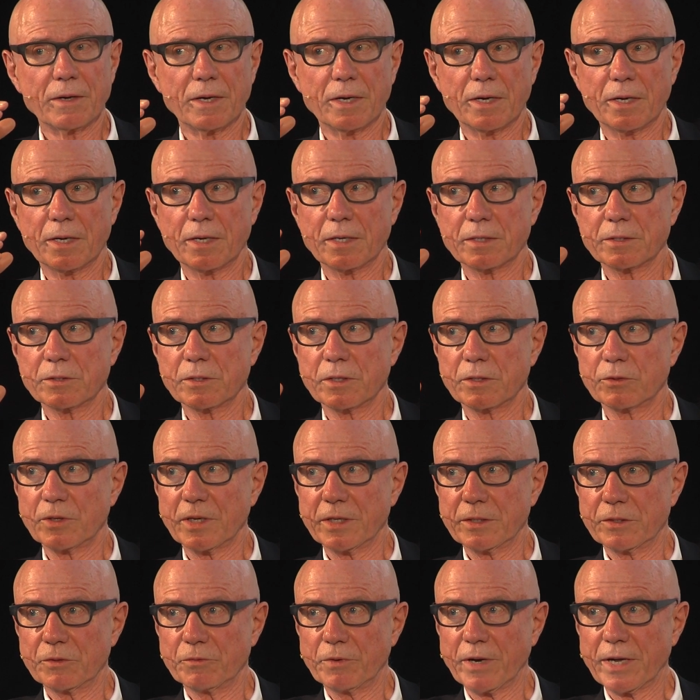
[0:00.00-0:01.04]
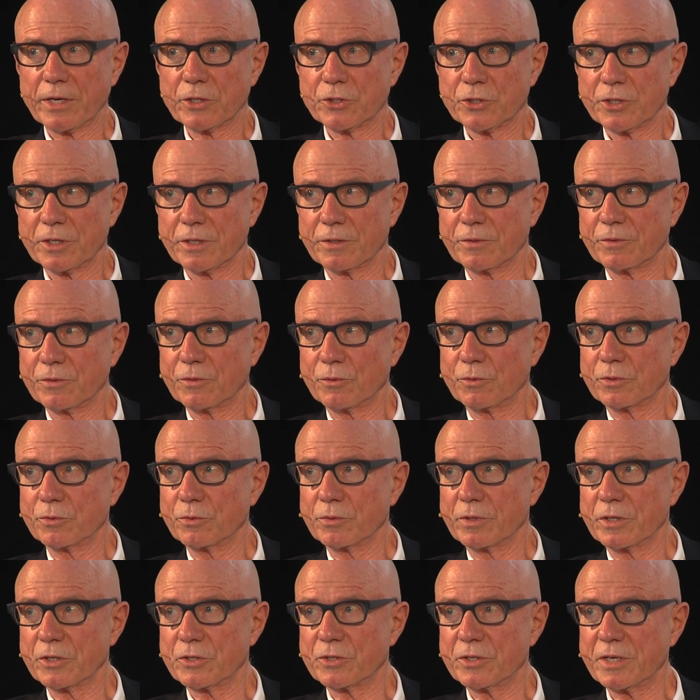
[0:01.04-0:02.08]
in direction
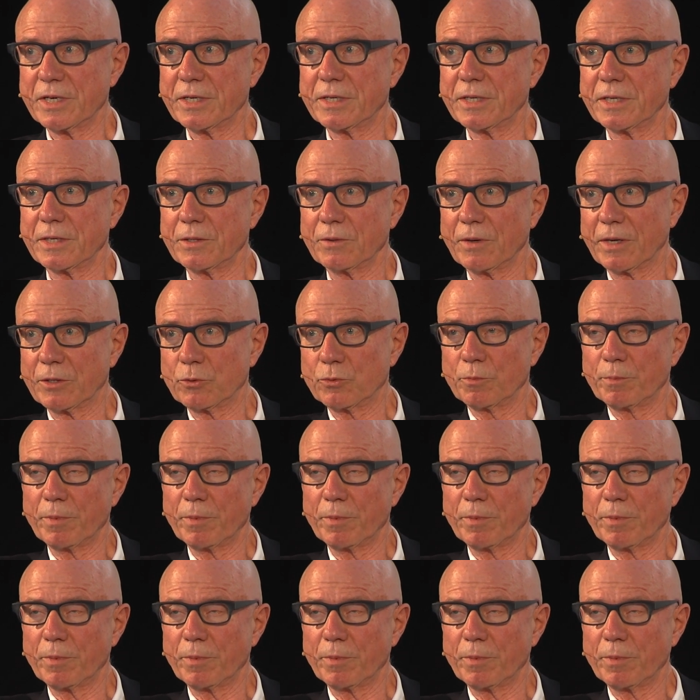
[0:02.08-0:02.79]
to the city and to